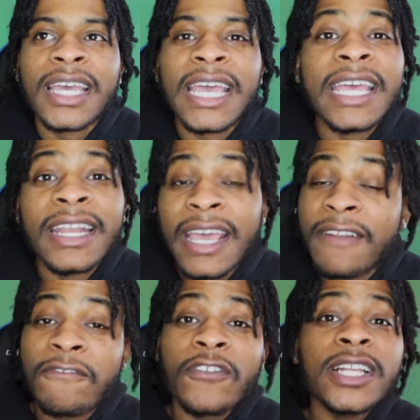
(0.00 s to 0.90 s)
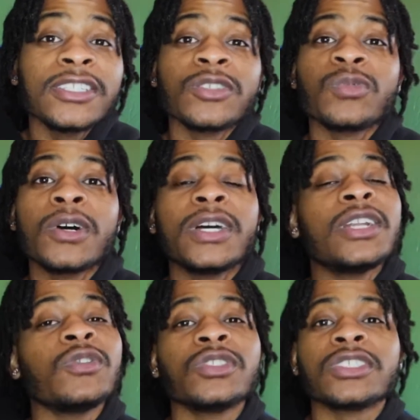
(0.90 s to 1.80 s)
And friends as well. It
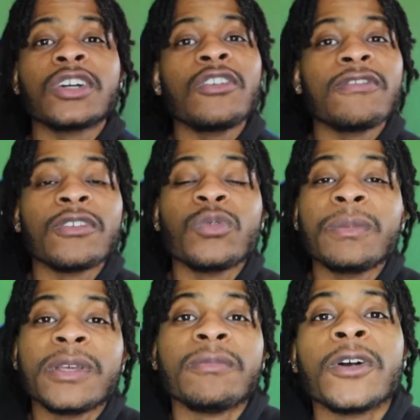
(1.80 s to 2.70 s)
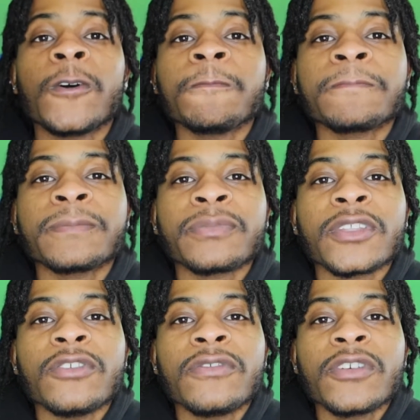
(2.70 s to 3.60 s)
don't just go for women, bro.
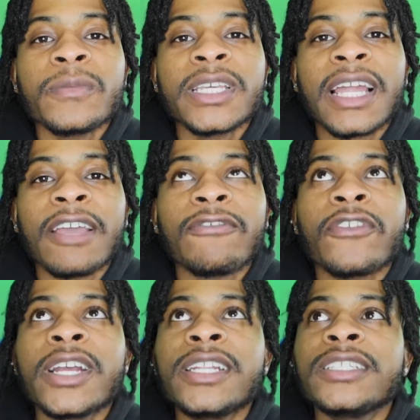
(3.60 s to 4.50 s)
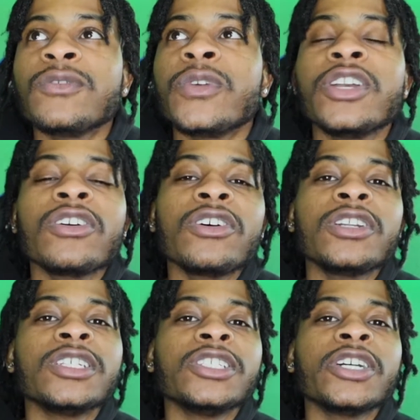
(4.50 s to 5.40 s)
You feel me? Like, friends, when you're on
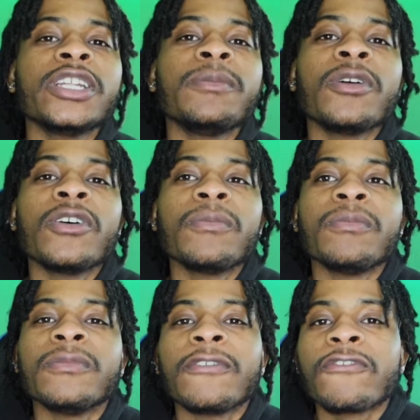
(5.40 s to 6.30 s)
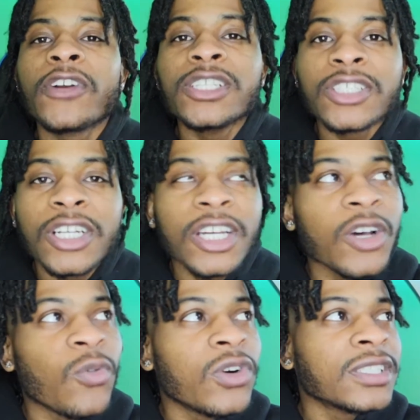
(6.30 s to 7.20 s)
this journey, bro, friends are going
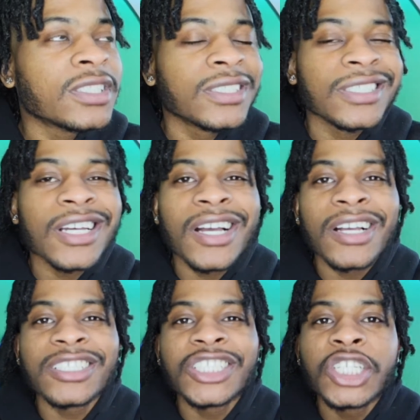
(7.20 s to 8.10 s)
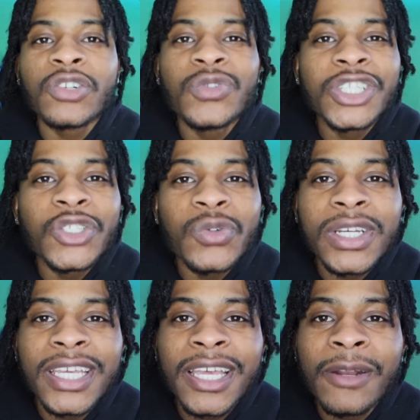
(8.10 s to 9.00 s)
to want to chill with you
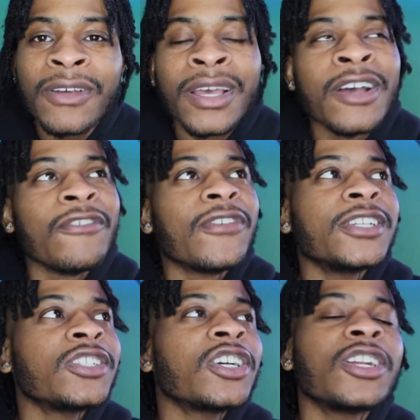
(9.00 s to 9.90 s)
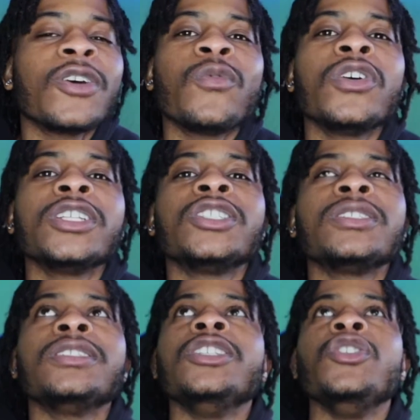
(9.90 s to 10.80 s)
again. Friends are gonna want
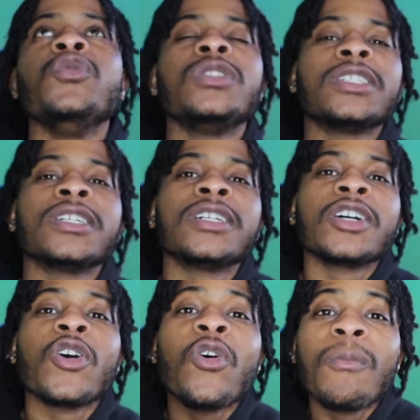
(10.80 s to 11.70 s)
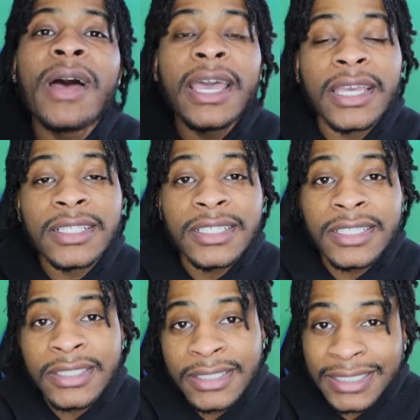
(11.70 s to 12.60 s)
you to go back into
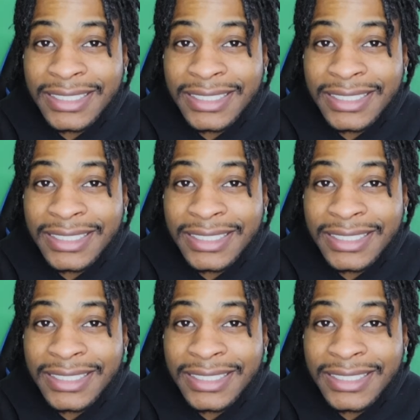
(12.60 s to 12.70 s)
the